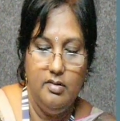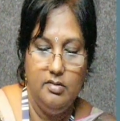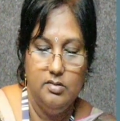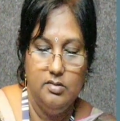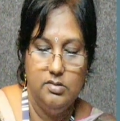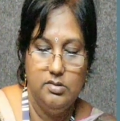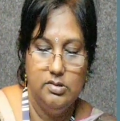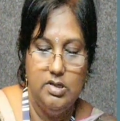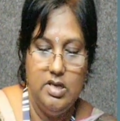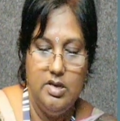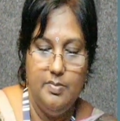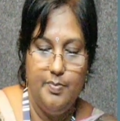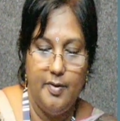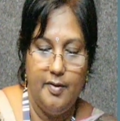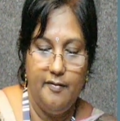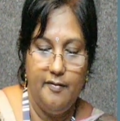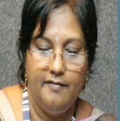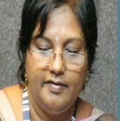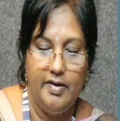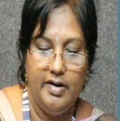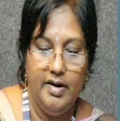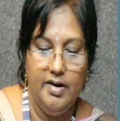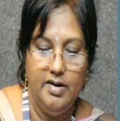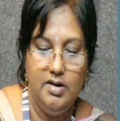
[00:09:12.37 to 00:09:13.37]
C
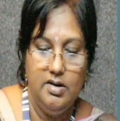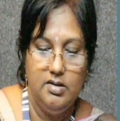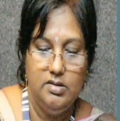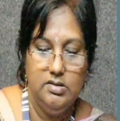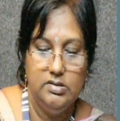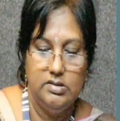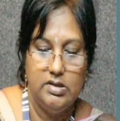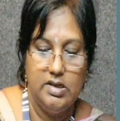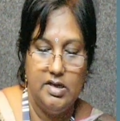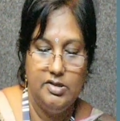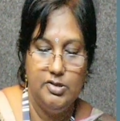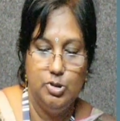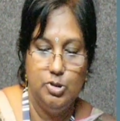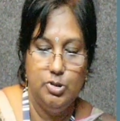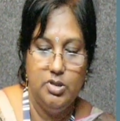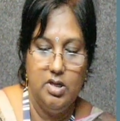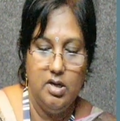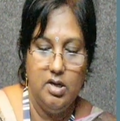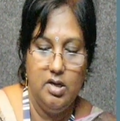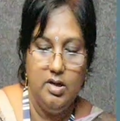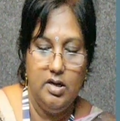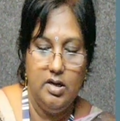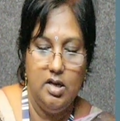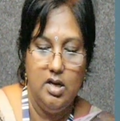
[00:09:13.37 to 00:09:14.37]
power n, such
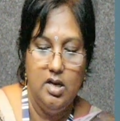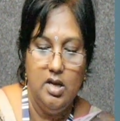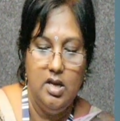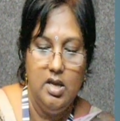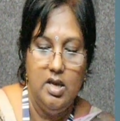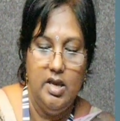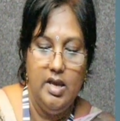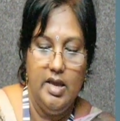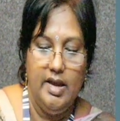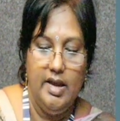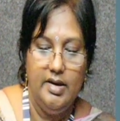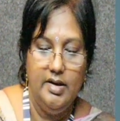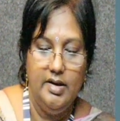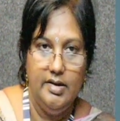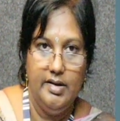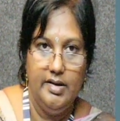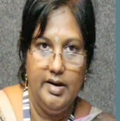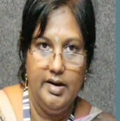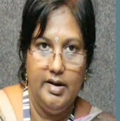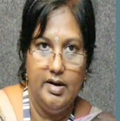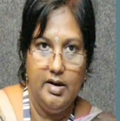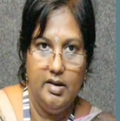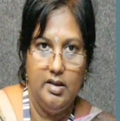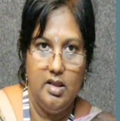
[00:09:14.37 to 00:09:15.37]
that n
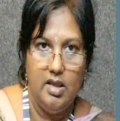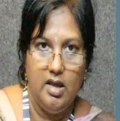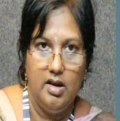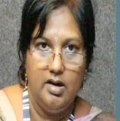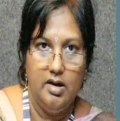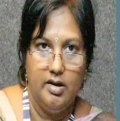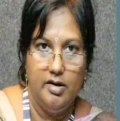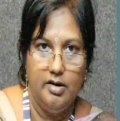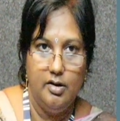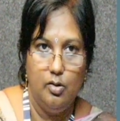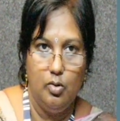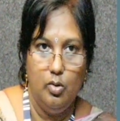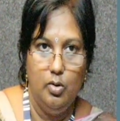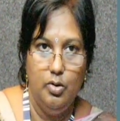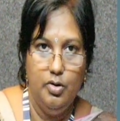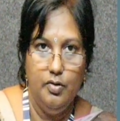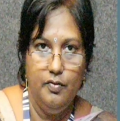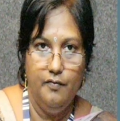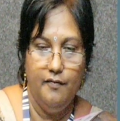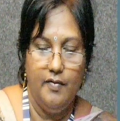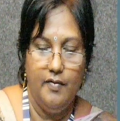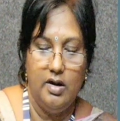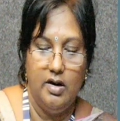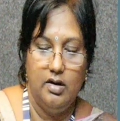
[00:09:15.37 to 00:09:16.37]
greater than or equal to
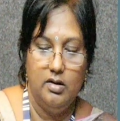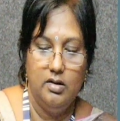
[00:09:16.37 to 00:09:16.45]
1.